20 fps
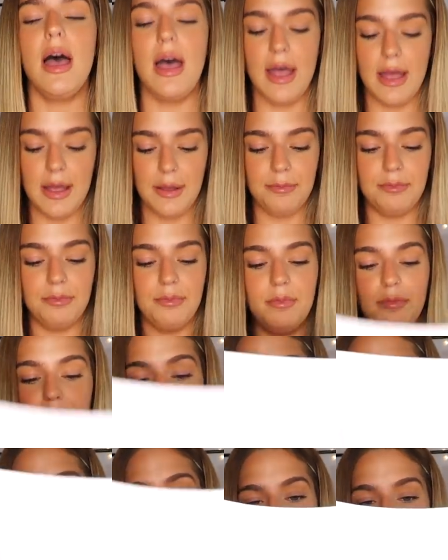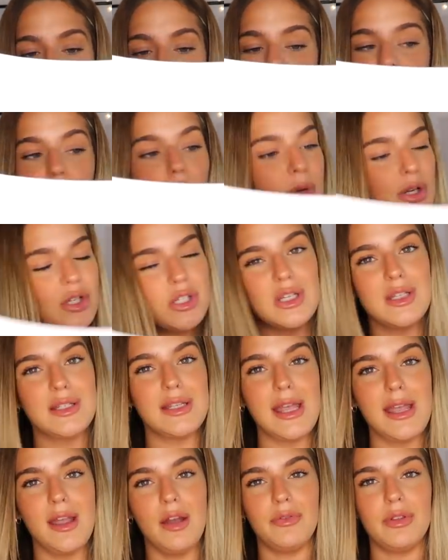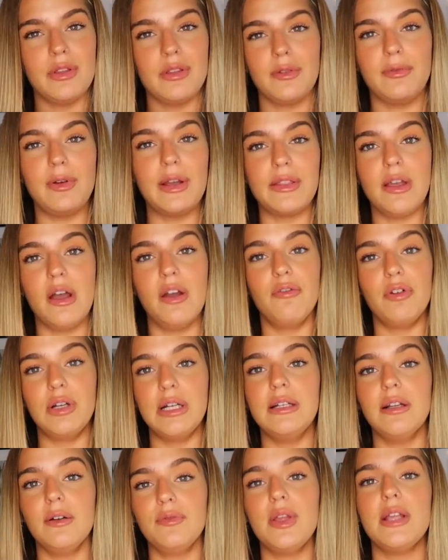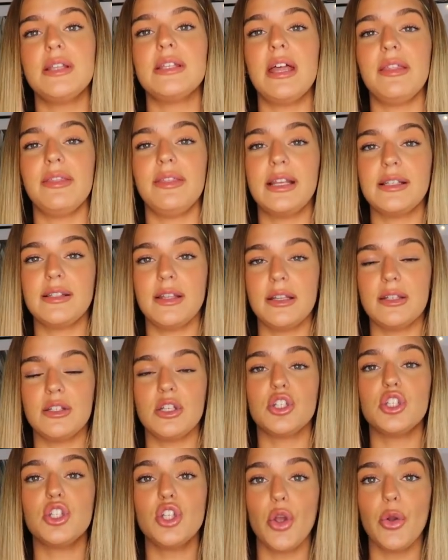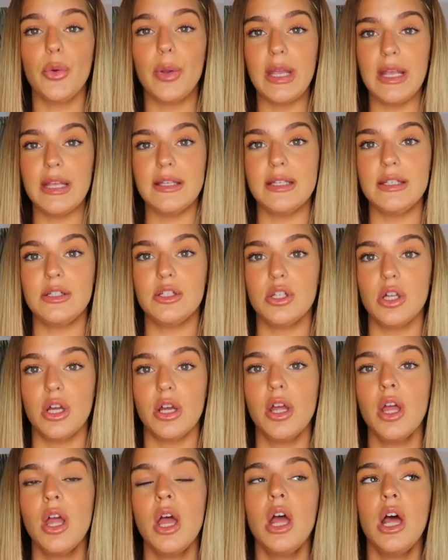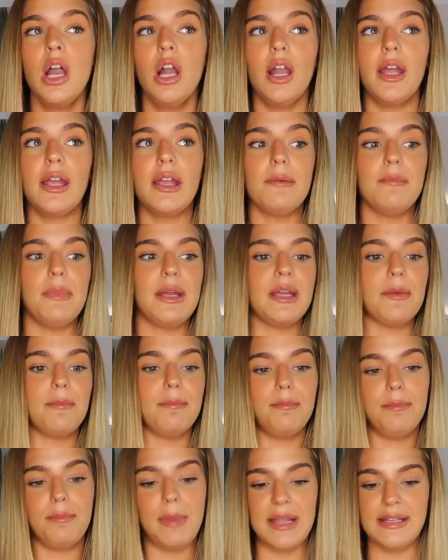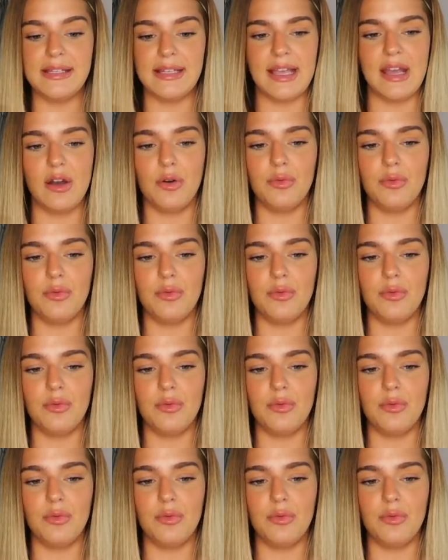But yeah, not much to say other than the fact that I really love this, and things like this are so easy to like make a basic